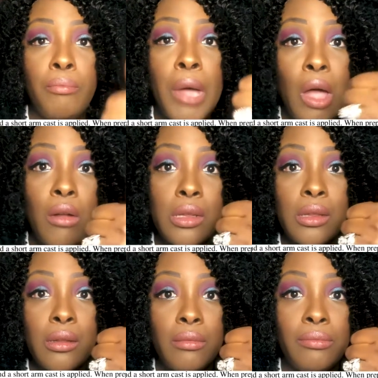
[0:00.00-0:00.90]

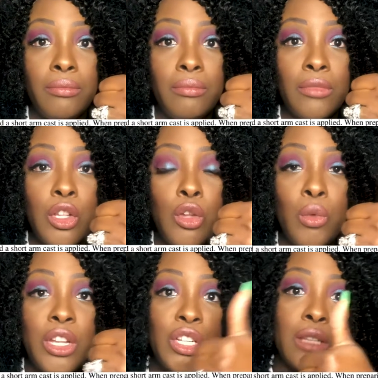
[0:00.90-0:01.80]
Pulse, you
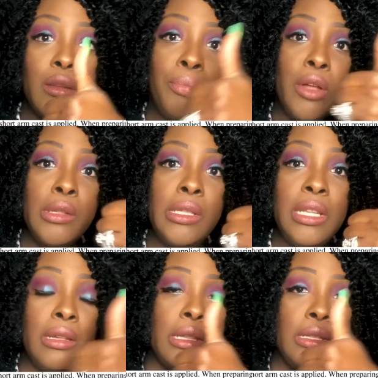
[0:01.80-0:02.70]
want to check the pulse
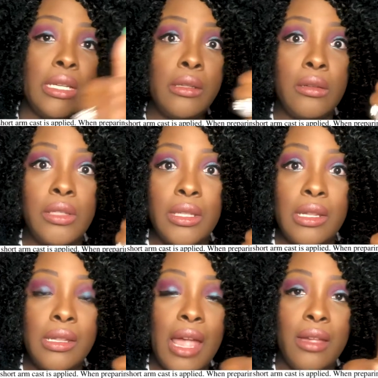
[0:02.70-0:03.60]
distal to the
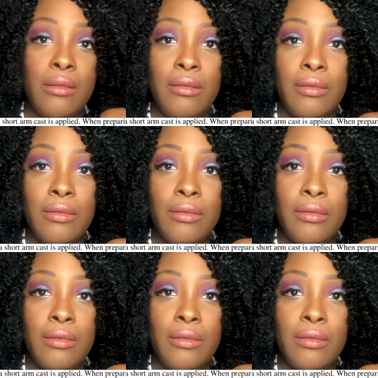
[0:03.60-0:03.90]
site.